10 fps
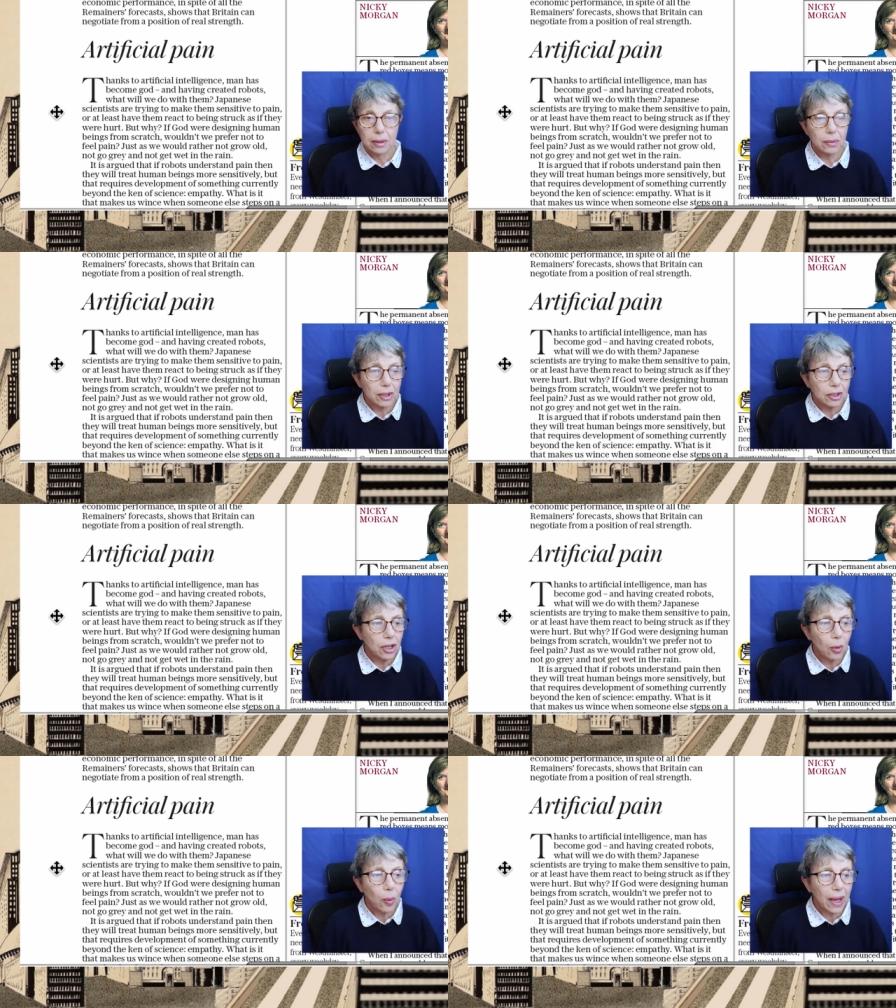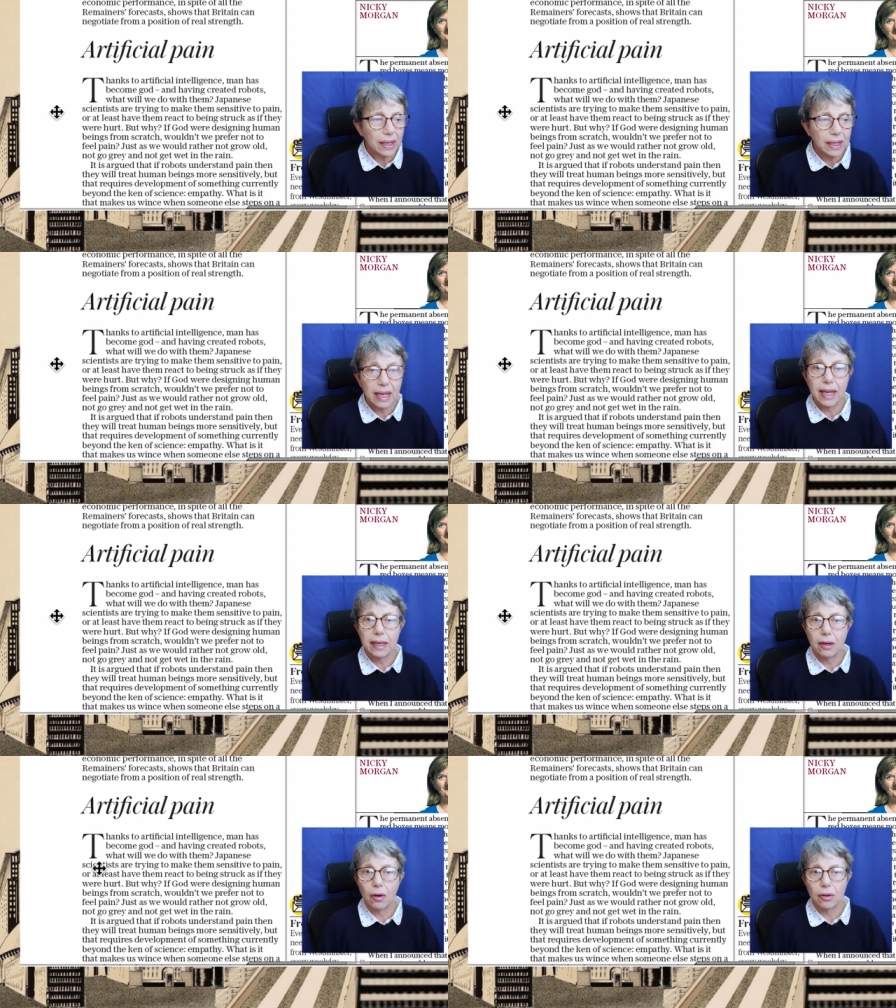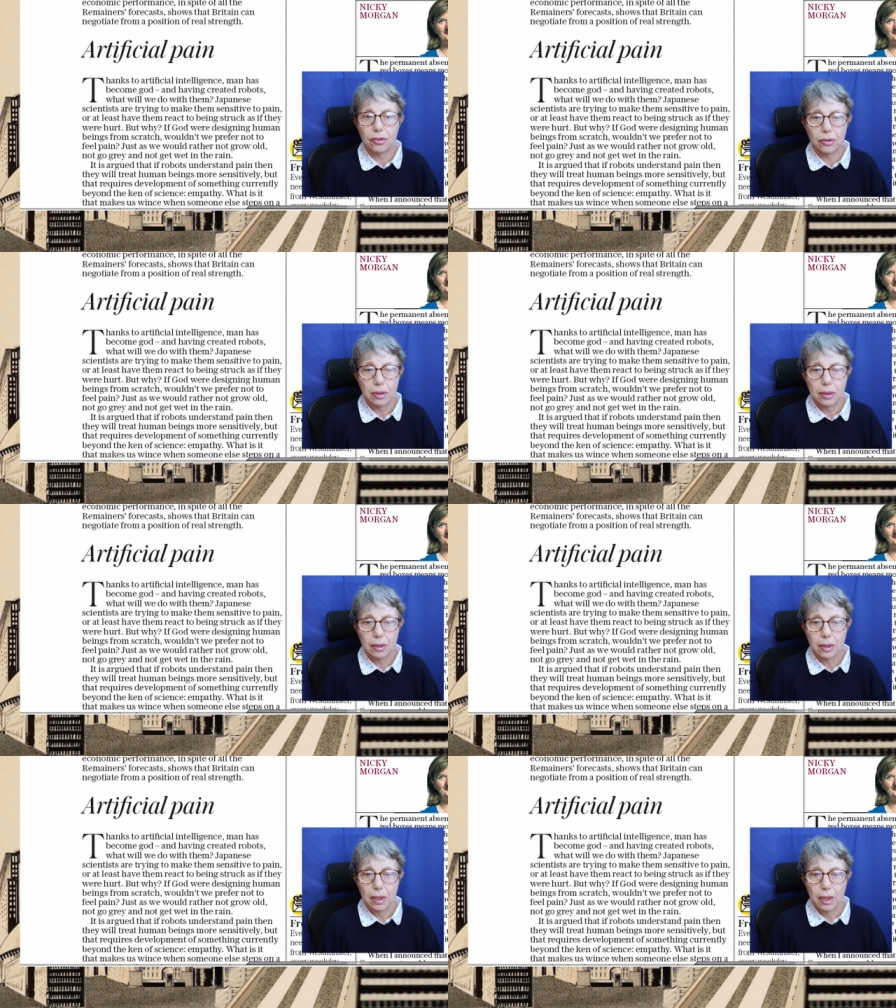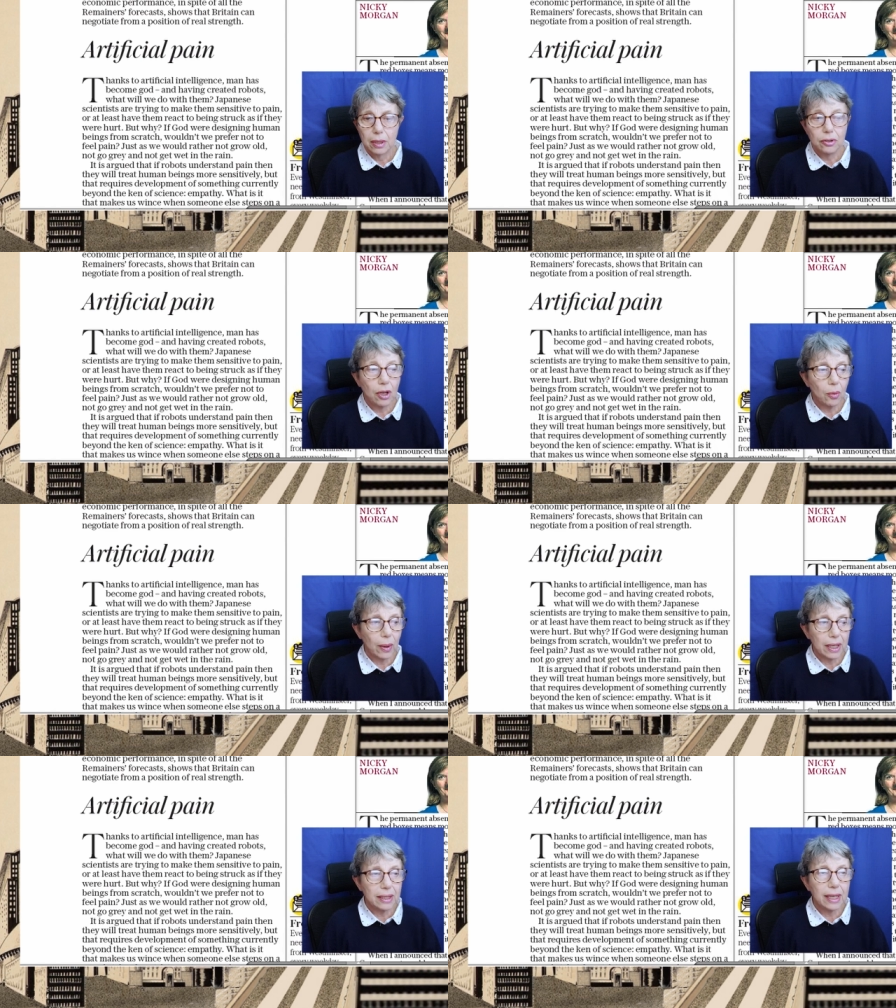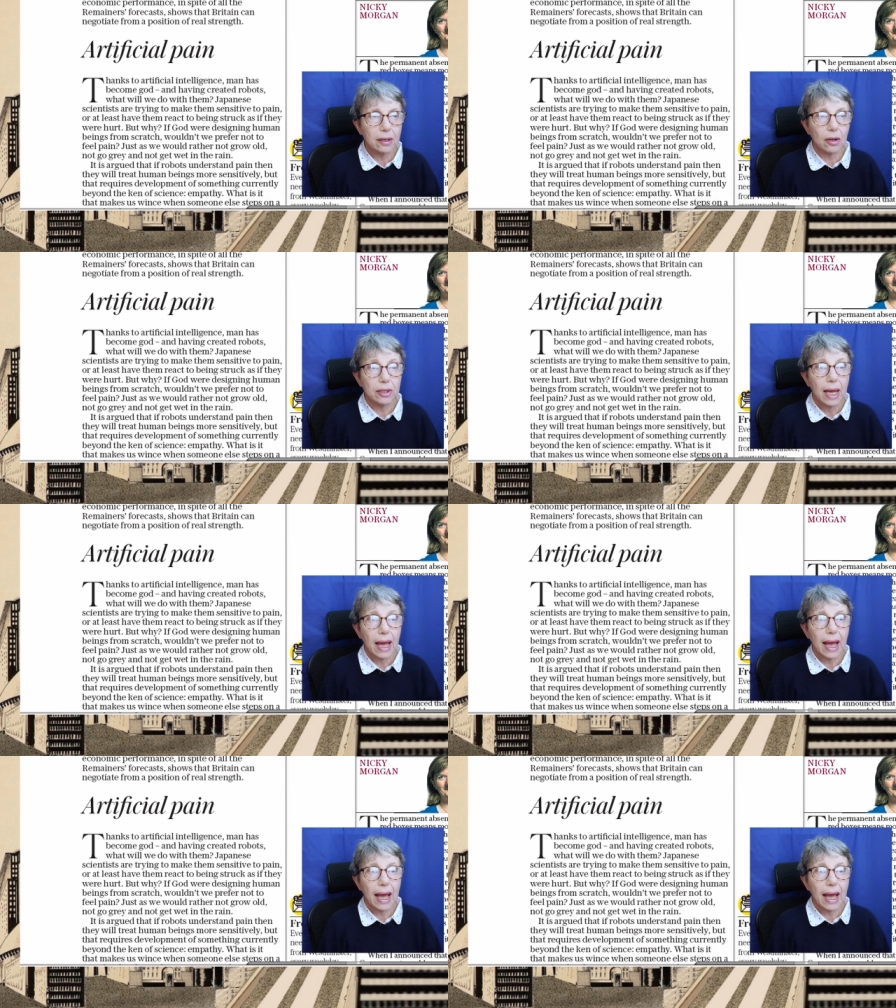We're nowhere near God nowhere near God.